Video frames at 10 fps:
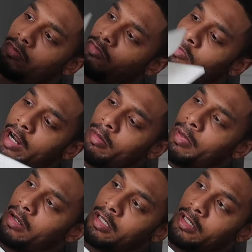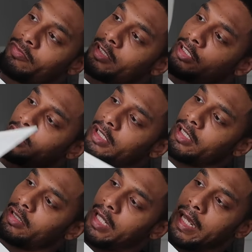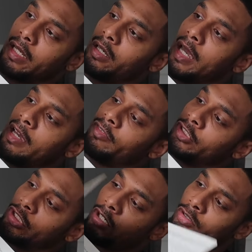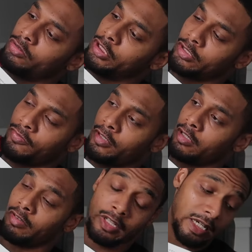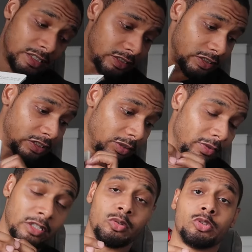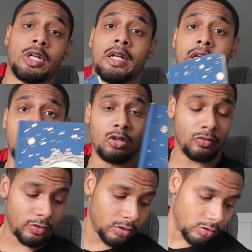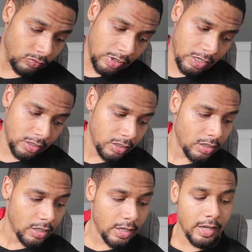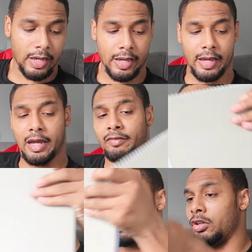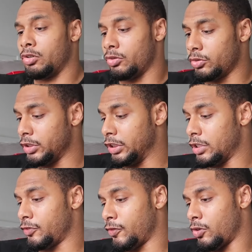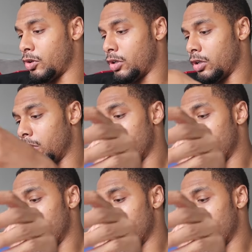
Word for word: Write about different shit. Like, have a journal just for your relationship that you're trying to get over, right? Have a journal just for